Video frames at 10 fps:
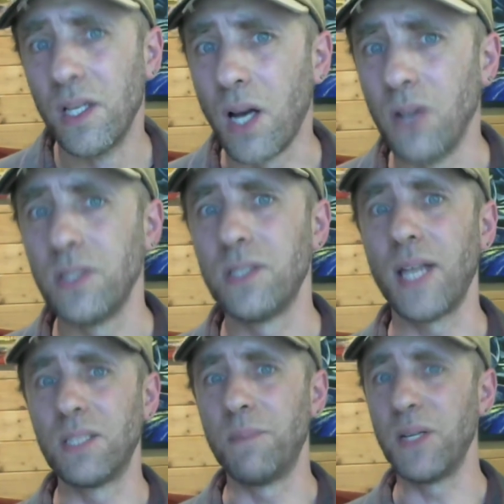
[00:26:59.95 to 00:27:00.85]
go to this
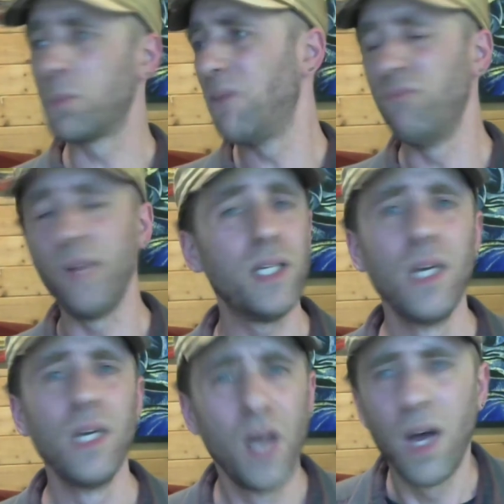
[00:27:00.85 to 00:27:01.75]
exhibition, when really
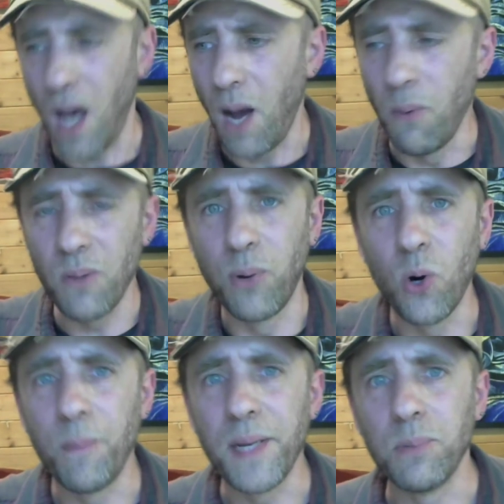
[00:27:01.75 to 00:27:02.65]
I want
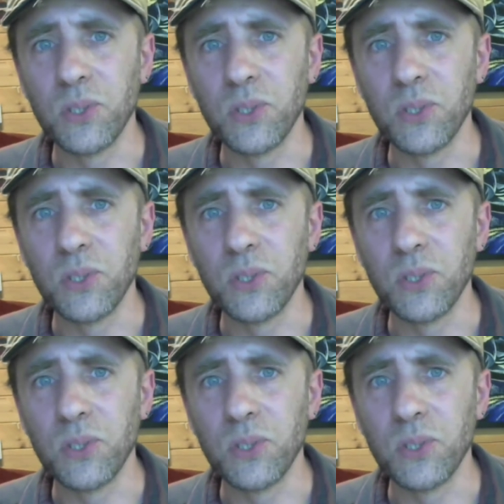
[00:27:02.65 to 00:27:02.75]
poor people to